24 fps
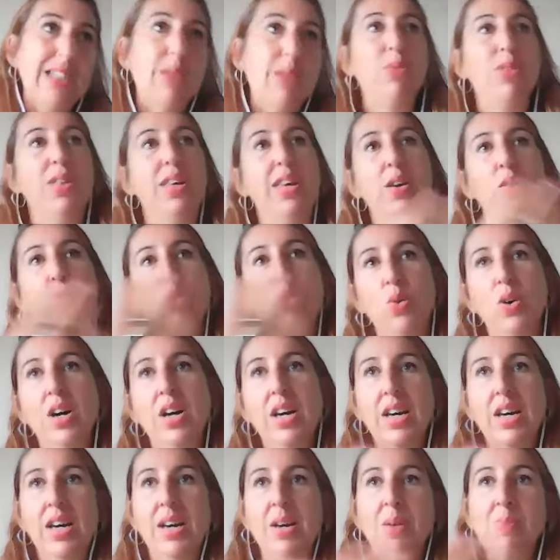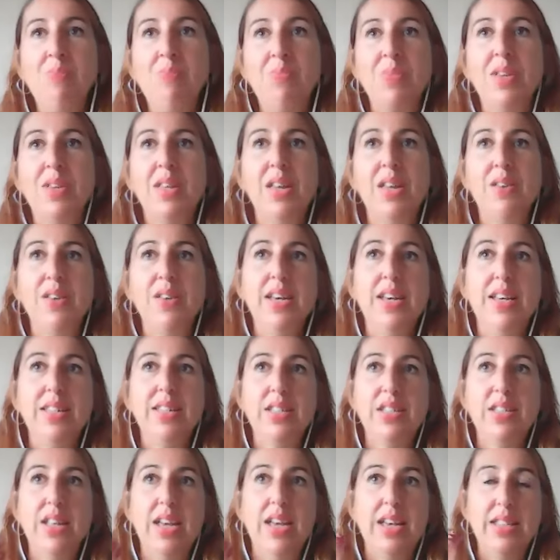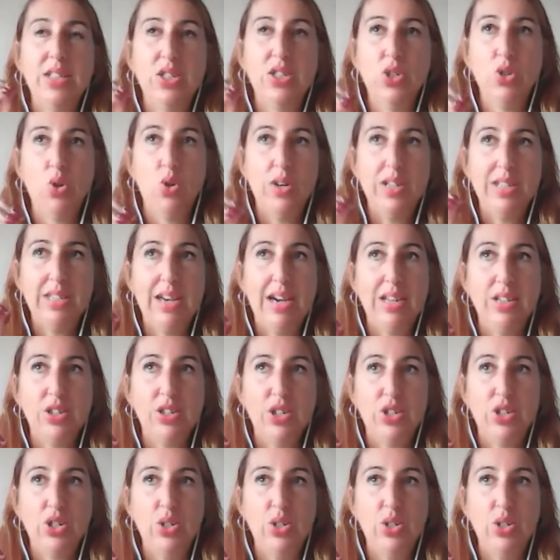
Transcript: something or yeah. you know, it's it's not attached